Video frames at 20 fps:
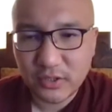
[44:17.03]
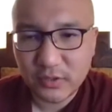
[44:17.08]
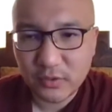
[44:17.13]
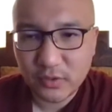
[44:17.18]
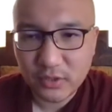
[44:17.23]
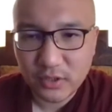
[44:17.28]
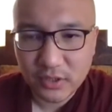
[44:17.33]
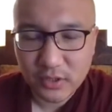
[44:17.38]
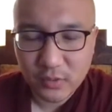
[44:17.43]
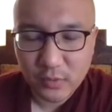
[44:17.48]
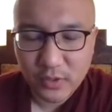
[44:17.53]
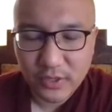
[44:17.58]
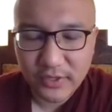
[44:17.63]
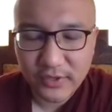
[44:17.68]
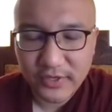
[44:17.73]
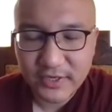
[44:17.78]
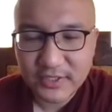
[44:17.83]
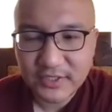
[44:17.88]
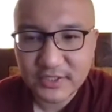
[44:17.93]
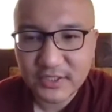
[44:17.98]
whether
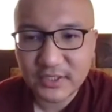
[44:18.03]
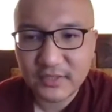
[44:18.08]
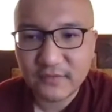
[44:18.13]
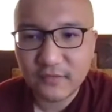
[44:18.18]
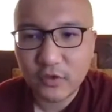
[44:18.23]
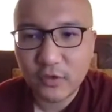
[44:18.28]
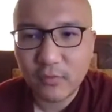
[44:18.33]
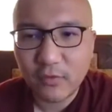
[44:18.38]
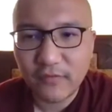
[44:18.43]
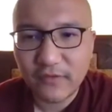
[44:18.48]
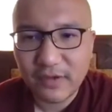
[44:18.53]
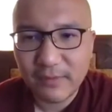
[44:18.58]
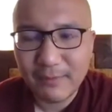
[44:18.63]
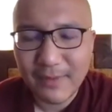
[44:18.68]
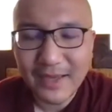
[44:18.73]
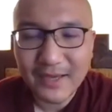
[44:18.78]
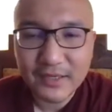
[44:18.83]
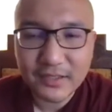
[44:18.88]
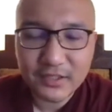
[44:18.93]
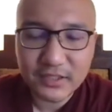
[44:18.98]
it's in the form of
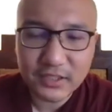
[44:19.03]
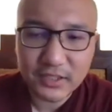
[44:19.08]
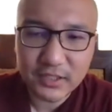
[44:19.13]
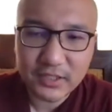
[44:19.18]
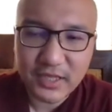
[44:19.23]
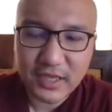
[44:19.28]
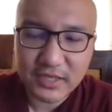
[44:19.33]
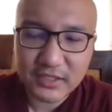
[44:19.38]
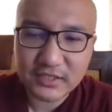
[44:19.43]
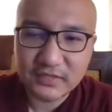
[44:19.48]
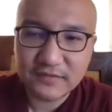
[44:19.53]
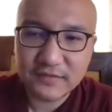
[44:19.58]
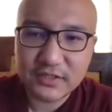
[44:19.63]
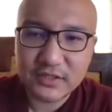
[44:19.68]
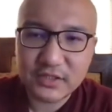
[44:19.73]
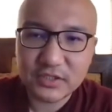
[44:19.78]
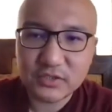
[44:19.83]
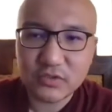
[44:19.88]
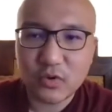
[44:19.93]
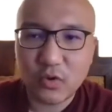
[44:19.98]
abandoning
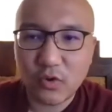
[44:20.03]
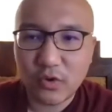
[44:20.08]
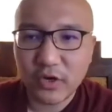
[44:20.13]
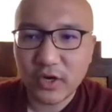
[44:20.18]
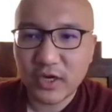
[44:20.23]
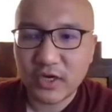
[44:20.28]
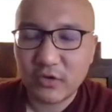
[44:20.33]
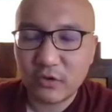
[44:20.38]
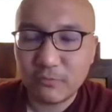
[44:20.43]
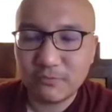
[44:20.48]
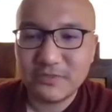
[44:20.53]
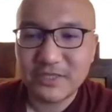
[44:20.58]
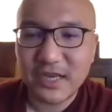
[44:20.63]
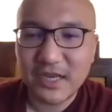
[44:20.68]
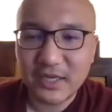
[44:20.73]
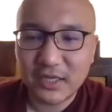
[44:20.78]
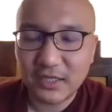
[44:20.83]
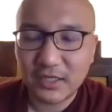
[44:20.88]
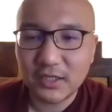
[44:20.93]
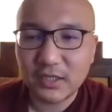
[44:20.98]
negativities or in obtaining